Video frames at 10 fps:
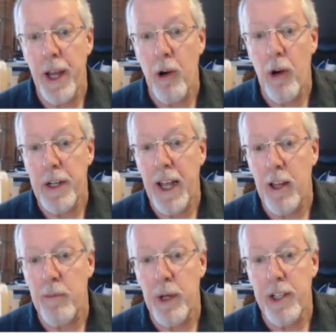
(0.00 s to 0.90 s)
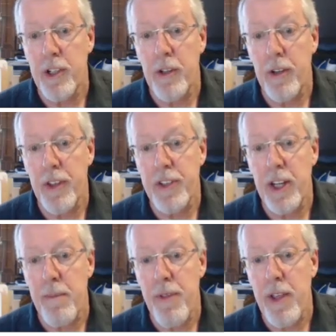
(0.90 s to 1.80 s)
error and calibration aren't the
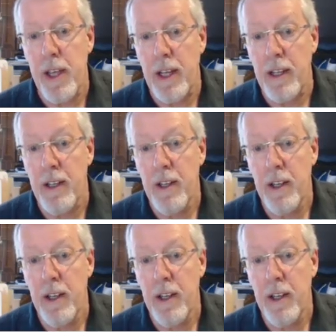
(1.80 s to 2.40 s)
same thing.